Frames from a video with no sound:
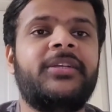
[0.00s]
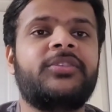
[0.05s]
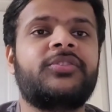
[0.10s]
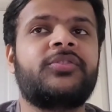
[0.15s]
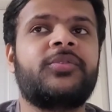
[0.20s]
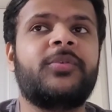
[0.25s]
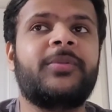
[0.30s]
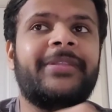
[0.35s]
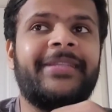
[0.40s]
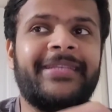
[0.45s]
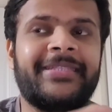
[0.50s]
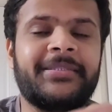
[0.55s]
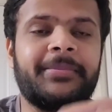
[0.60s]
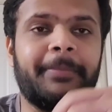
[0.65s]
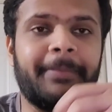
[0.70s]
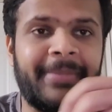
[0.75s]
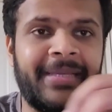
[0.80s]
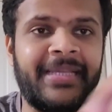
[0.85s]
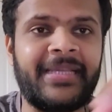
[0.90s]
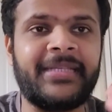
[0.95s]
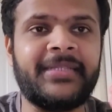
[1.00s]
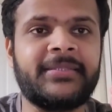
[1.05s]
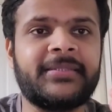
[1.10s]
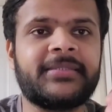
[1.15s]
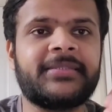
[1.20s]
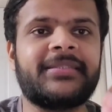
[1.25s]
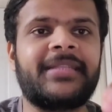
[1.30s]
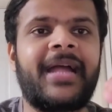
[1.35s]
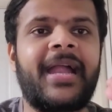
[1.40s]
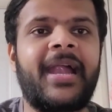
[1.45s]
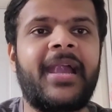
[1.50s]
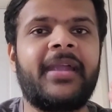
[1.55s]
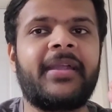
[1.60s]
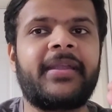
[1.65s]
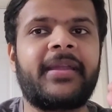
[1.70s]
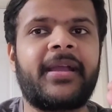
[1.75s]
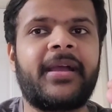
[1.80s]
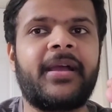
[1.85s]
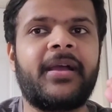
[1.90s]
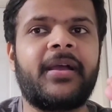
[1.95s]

So this means that